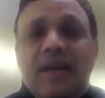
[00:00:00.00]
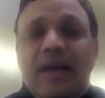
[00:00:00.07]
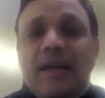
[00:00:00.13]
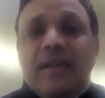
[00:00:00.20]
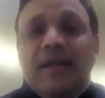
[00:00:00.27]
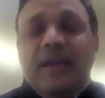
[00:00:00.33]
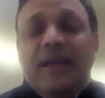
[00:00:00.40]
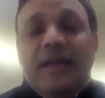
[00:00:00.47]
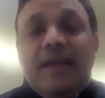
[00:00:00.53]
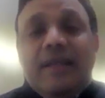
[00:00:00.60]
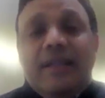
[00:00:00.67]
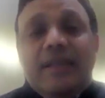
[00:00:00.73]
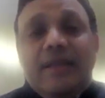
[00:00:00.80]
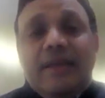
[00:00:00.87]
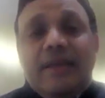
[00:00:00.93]
that
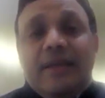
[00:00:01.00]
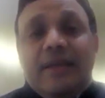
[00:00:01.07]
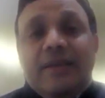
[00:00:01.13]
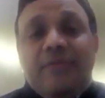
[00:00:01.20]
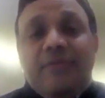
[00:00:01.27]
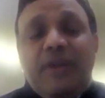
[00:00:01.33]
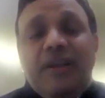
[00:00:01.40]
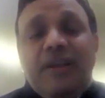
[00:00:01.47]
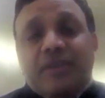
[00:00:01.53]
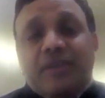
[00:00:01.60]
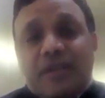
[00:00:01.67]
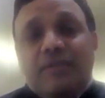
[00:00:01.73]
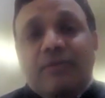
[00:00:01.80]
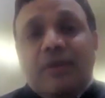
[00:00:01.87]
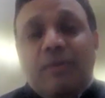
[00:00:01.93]
we
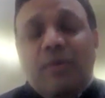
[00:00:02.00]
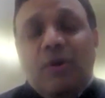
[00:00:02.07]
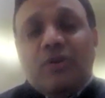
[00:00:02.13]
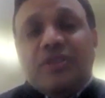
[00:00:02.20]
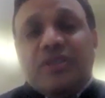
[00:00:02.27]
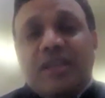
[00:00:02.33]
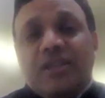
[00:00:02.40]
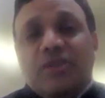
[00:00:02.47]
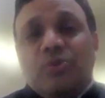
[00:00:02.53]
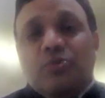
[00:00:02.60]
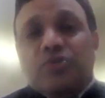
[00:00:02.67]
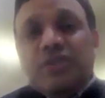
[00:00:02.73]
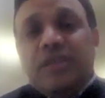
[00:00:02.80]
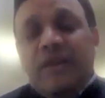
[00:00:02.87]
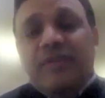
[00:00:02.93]
discovered about 6 to
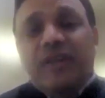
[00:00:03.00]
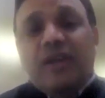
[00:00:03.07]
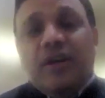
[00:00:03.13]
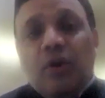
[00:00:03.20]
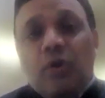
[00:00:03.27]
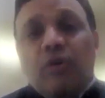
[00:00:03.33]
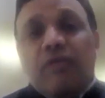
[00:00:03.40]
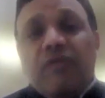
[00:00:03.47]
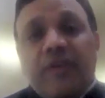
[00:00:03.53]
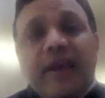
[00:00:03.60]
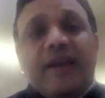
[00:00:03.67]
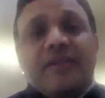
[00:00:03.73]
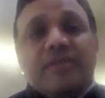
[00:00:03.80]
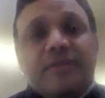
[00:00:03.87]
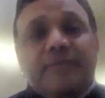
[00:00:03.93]
7 crore
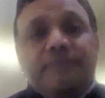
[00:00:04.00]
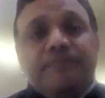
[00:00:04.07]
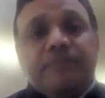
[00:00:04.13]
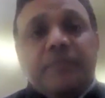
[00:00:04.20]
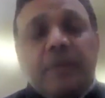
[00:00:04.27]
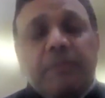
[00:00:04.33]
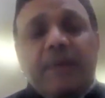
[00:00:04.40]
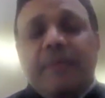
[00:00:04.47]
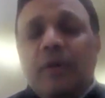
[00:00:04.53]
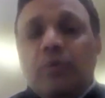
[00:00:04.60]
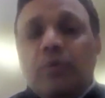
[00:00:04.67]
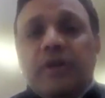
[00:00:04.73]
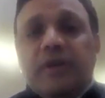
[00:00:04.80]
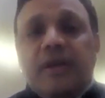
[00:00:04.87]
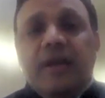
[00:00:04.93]
fakes. People
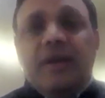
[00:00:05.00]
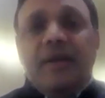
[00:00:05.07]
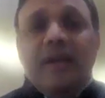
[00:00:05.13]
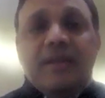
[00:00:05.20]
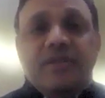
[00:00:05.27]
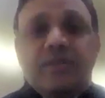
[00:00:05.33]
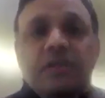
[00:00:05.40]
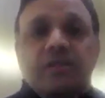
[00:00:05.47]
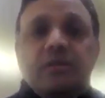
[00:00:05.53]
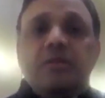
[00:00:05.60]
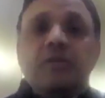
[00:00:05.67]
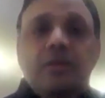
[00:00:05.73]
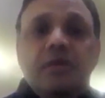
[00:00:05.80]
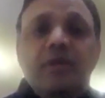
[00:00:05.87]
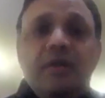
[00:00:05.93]
who didn't
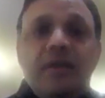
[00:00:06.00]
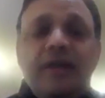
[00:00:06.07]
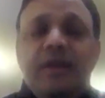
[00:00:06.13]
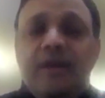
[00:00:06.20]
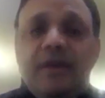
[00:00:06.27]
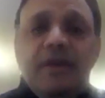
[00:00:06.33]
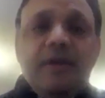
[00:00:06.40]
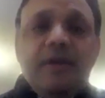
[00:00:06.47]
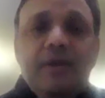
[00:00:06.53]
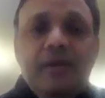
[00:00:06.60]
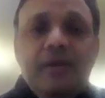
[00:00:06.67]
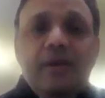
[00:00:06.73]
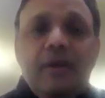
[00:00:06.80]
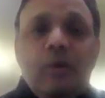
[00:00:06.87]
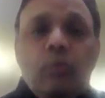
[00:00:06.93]
exist in India
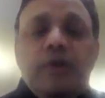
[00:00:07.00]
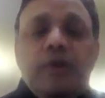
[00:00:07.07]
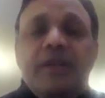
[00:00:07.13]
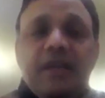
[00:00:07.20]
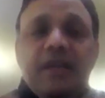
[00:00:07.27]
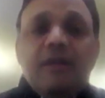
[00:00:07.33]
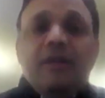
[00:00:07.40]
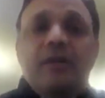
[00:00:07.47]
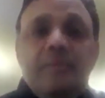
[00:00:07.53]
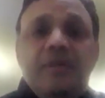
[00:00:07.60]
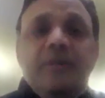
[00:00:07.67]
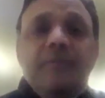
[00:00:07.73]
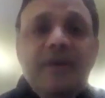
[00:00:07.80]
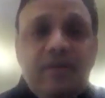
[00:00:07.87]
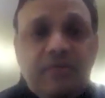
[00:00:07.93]
were taking
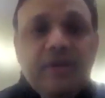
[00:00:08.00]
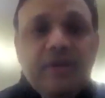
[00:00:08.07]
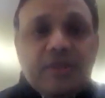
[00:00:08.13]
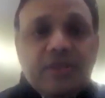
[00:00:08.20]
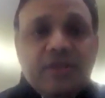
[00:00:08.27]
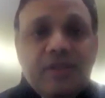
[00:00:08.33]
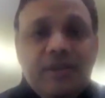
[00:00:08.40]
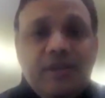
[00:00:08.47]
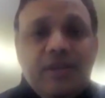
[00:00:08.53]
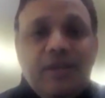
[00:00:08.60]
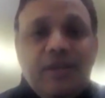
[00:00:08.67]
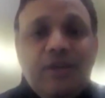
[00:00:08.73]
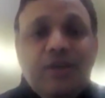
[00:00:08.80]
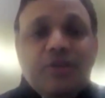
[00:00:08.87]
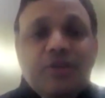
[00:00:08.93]
government benefits.
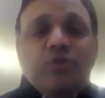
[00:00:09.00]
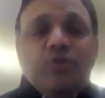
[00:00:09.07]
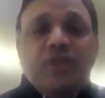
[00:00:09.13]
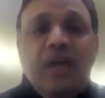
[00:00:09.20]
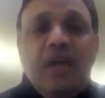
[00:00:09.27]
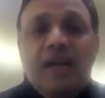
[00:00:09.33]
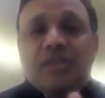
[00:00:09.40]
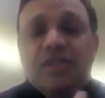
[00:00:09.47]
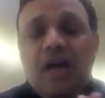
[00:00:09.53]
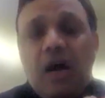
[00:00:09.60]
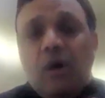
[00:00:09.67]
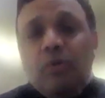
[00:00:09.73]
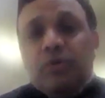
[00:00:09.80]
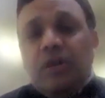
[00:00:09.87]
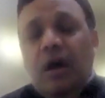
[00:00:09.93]
So that's
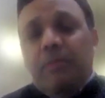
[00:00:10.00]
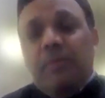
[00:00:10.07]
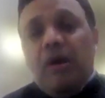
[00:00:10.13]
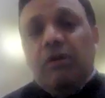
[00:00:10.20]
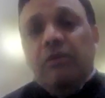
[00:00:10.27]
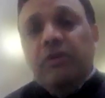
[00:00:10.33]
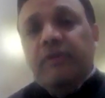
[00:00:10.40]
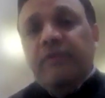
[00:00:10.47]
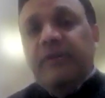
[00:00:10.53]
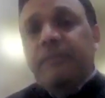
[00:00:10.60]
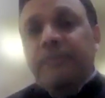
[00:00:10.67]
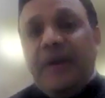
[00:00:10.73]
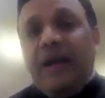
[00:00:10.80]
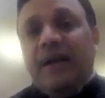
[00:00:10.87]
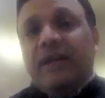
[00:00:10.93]
how the amount of
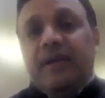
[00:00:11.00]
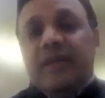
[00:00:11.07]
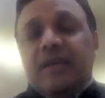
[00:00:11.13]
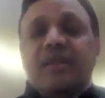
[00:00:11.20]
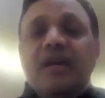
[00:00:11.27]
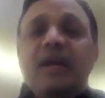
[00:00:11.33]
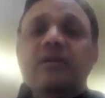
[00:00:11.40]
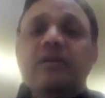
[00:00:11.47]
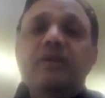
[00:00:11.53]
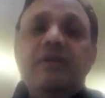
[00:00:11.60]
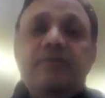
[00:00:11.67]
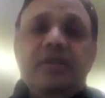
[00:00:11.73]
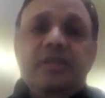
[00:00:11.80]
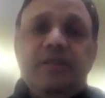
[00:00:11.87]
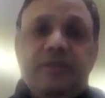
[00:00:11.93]
impact it has had in
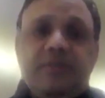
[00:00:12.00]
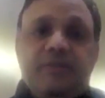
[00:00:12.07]
government.